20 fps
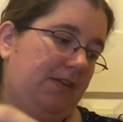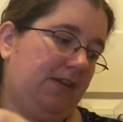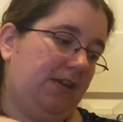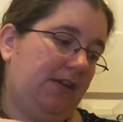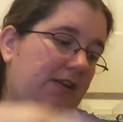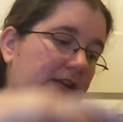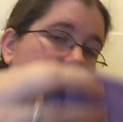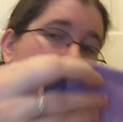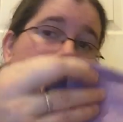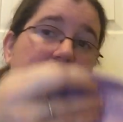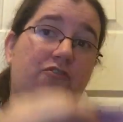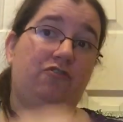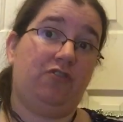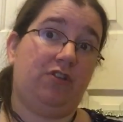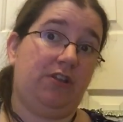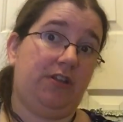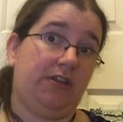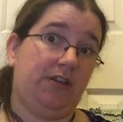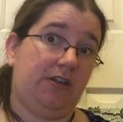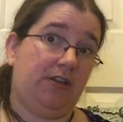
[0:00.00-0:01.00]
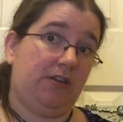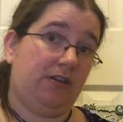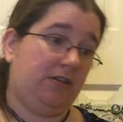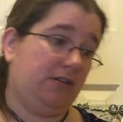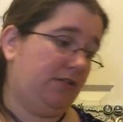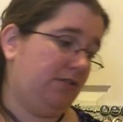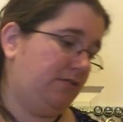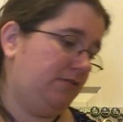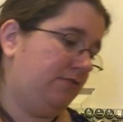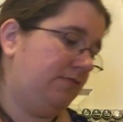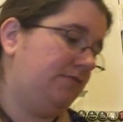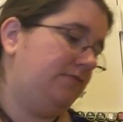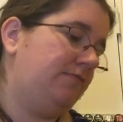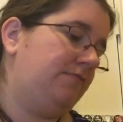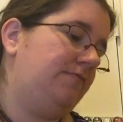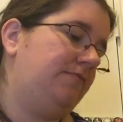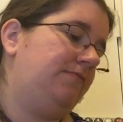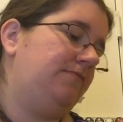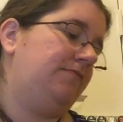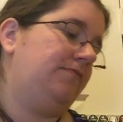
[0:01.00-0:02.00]
I can hear drilling.
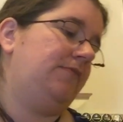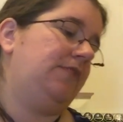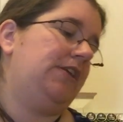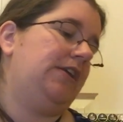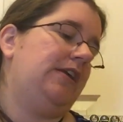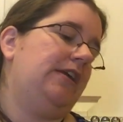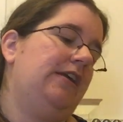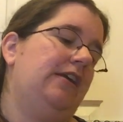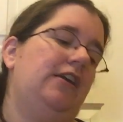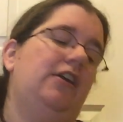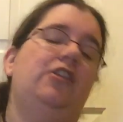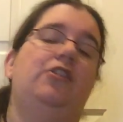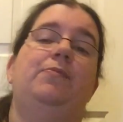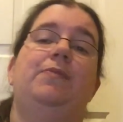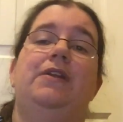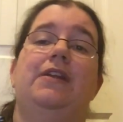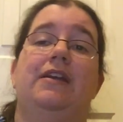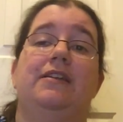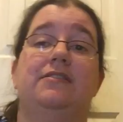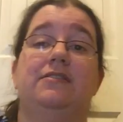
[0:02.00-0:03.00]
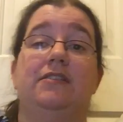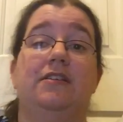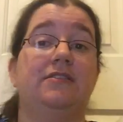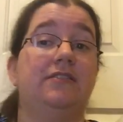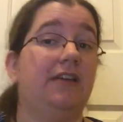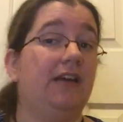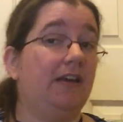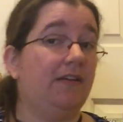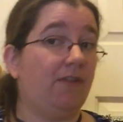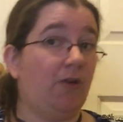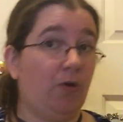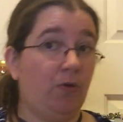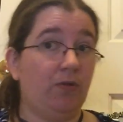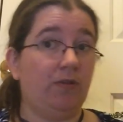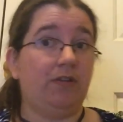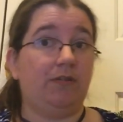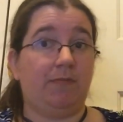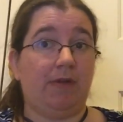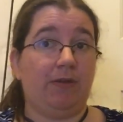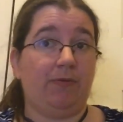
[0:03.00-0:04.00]
It would be nice not to have a hole
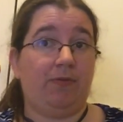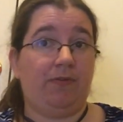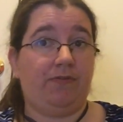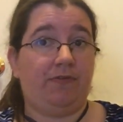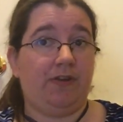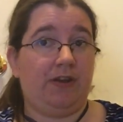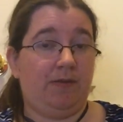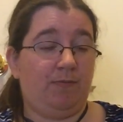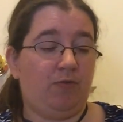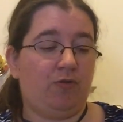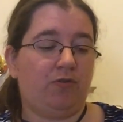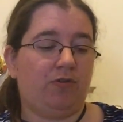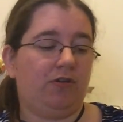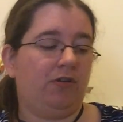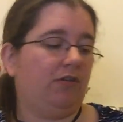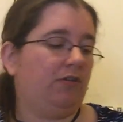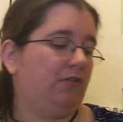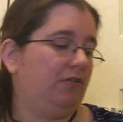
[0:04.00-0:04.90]
in my roof anymore.